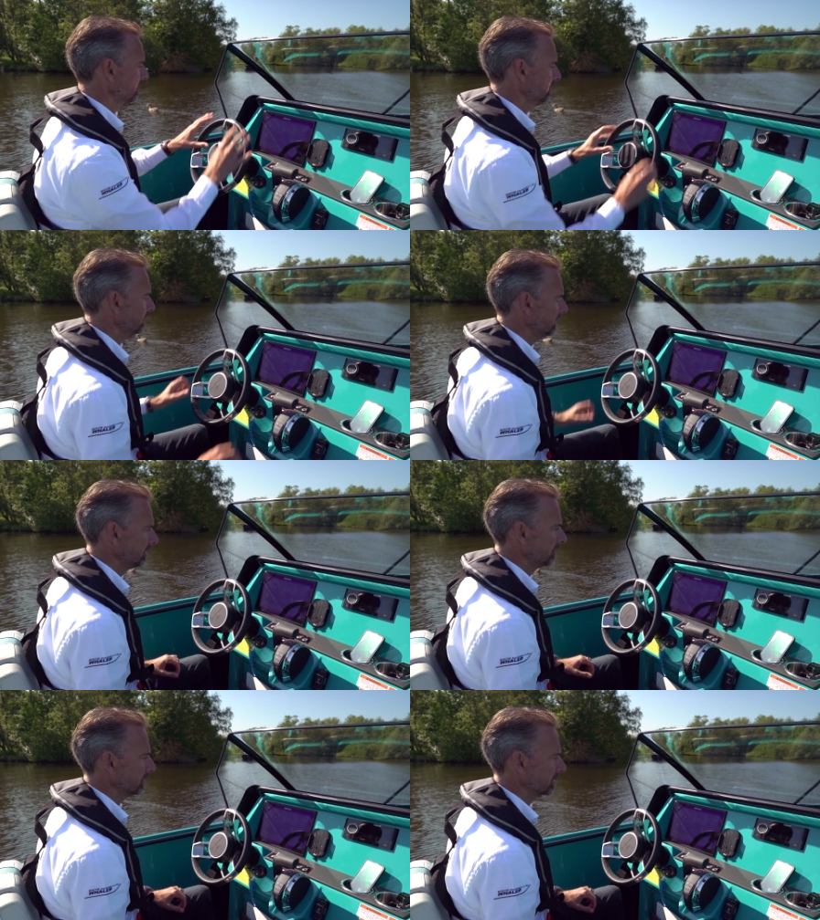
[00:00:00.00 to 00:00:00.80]
see
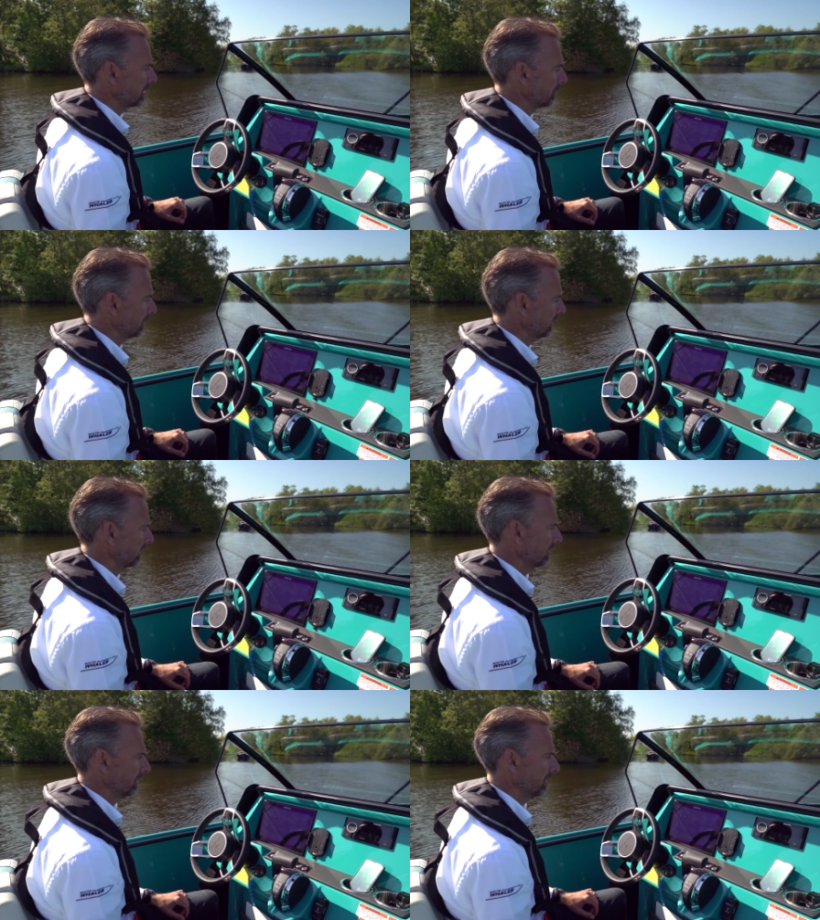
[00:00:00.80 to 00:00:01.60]
what's
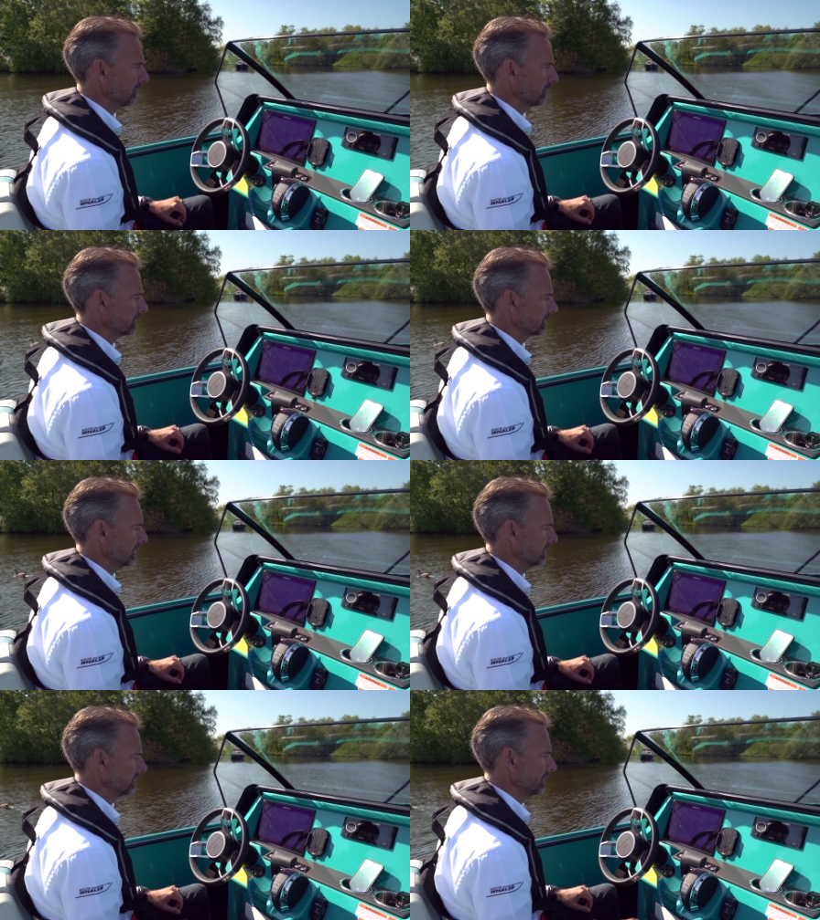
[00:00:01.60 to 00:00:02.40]
happening in a first
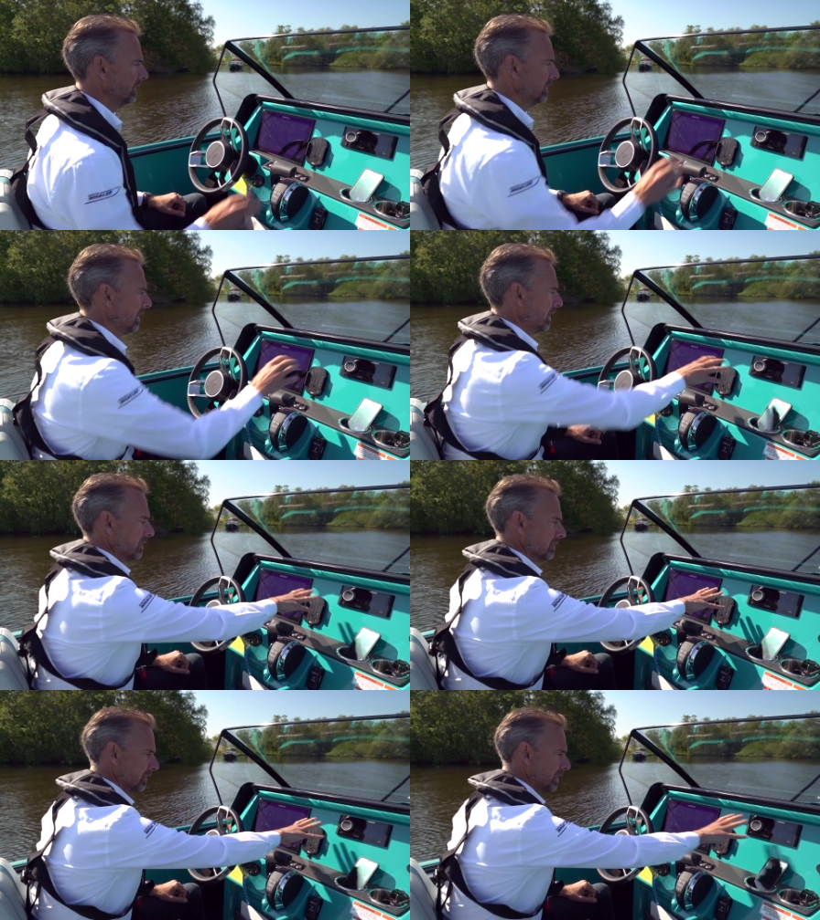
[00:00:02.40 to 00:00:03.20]
glance.
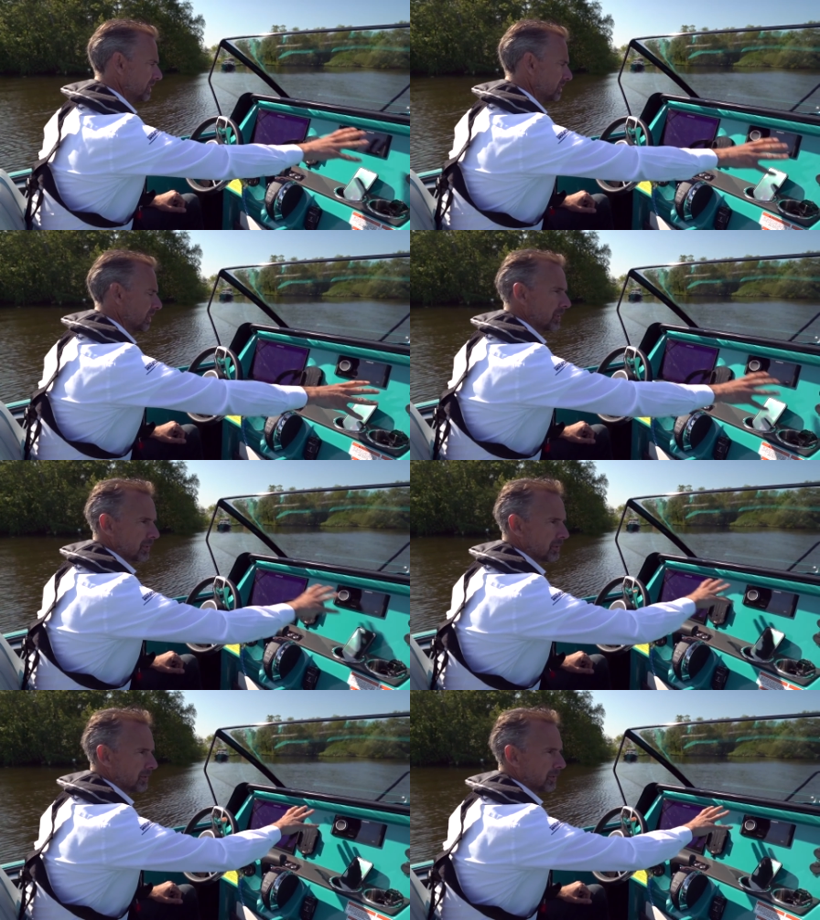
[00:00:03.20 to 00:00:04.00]
So these are
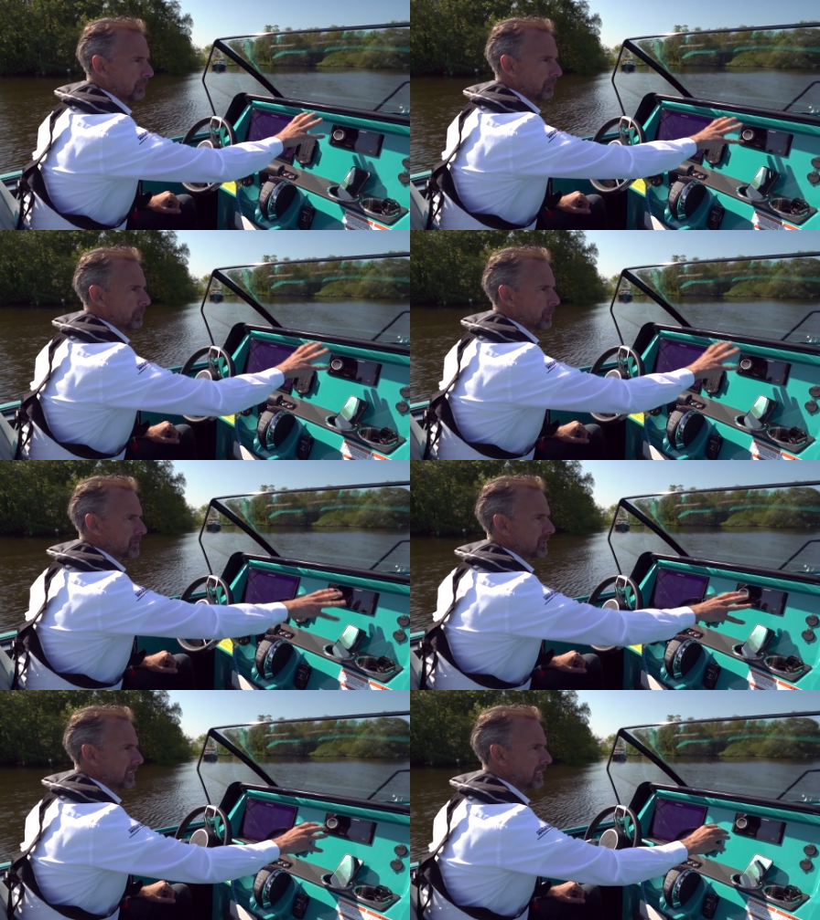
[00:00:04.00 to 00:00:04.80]
all
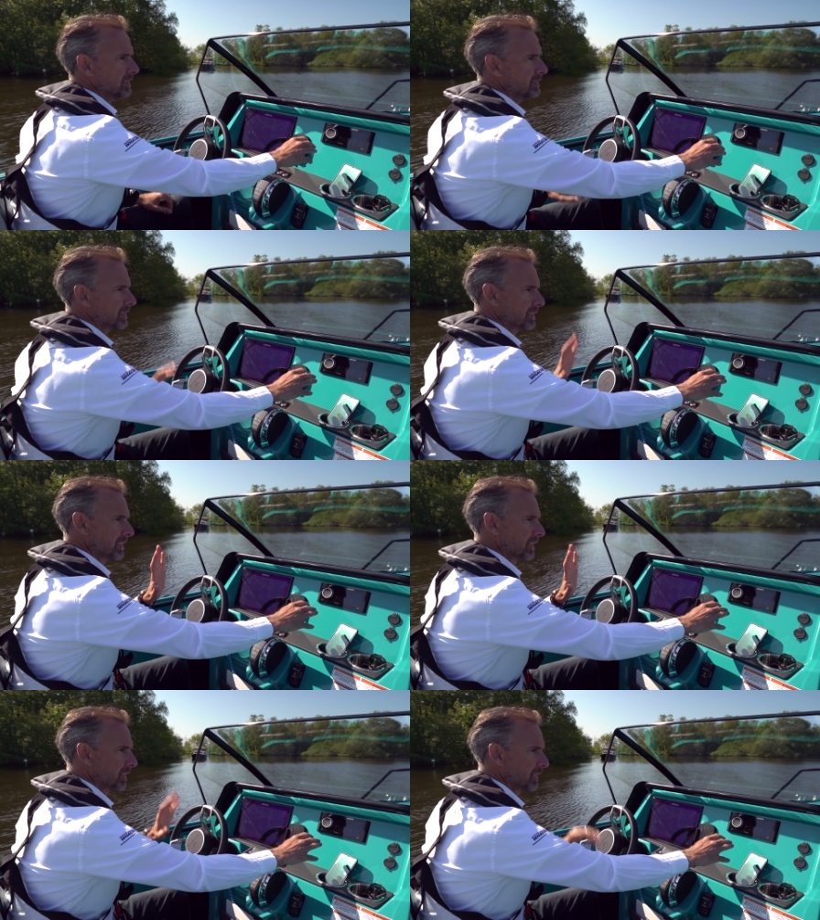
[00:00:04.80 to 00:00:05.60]
personalized
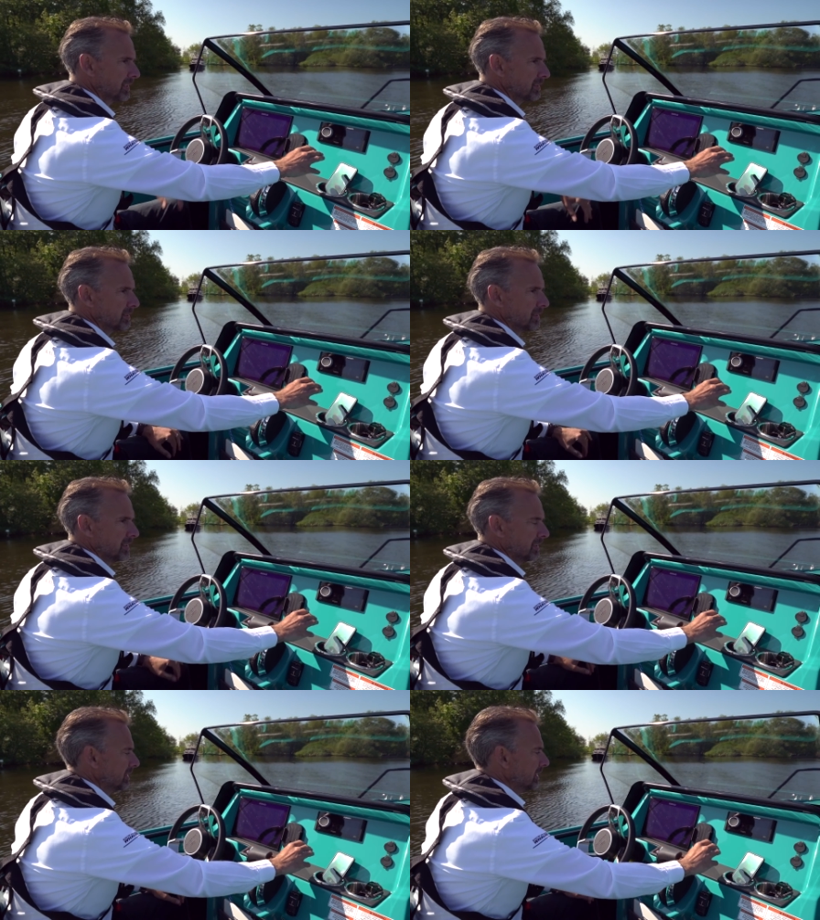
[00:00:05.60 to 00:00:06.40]
things
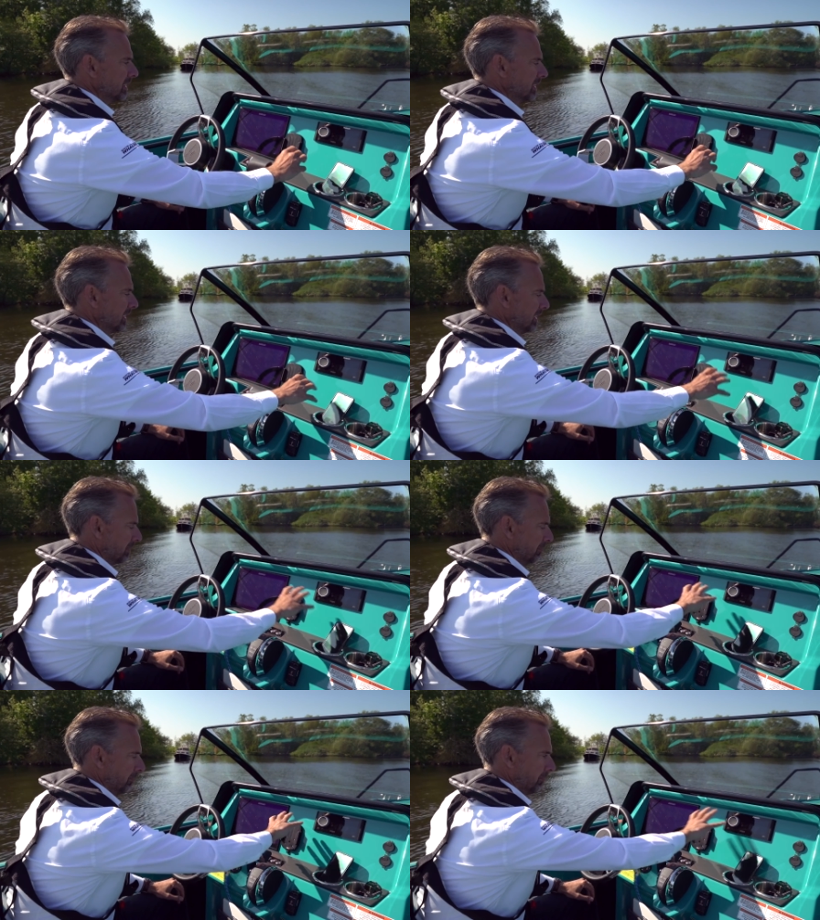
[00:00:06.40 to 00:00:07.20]

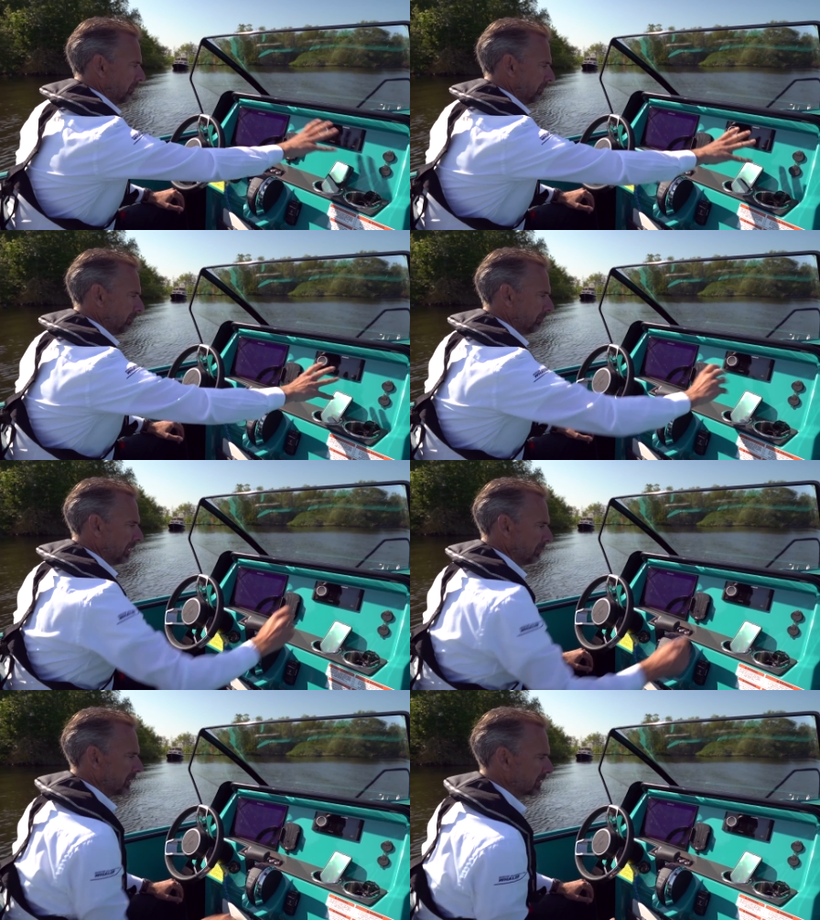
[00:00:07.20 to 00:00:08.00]

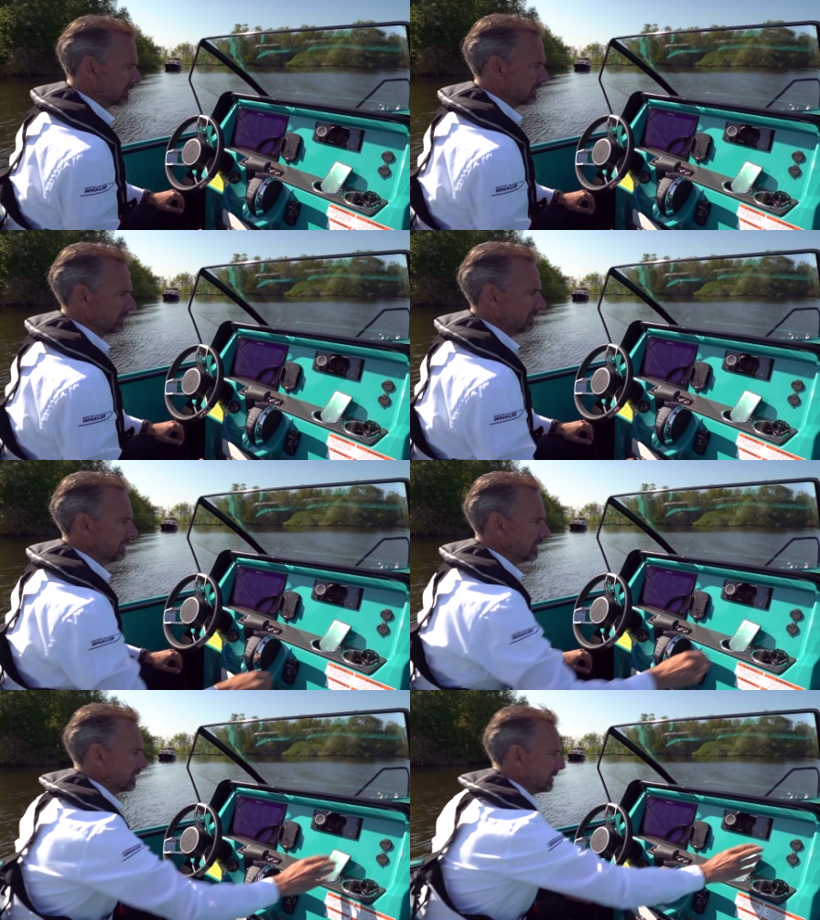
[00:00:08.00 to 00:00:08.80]
made by us as a
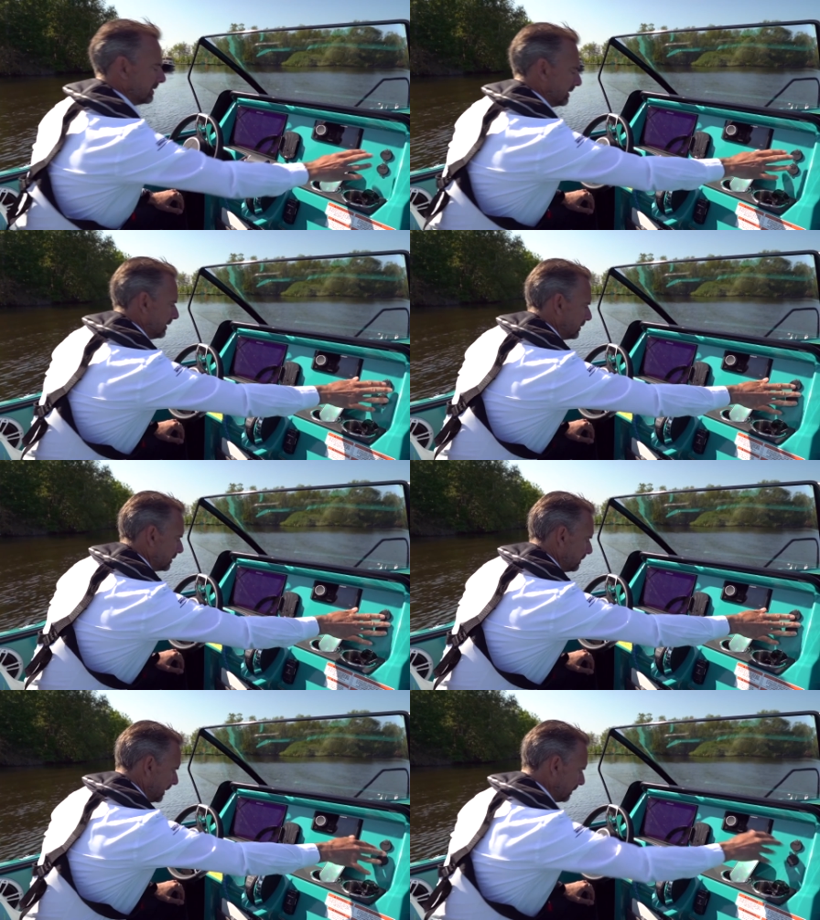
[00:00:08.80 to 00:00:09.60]
dealer. USB